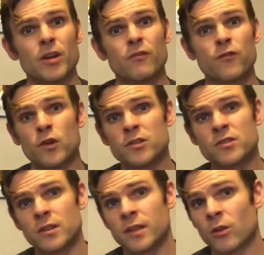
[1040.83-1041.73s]
First,
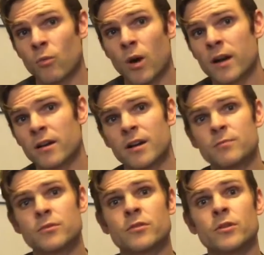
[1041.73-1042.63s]
a little water
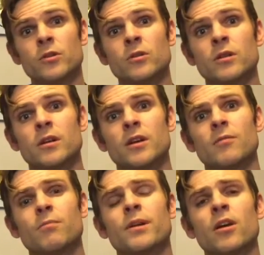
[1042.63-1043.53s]
comes through,
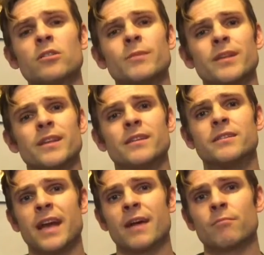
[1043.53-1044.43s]
but ultimately the
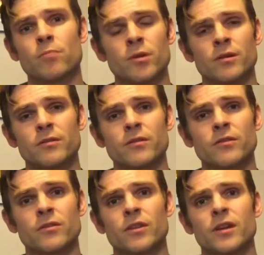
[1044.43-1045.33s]
dam
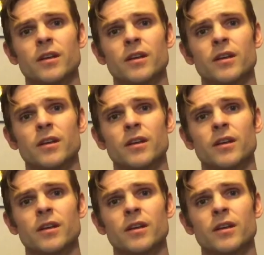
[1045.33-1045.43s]
bursts.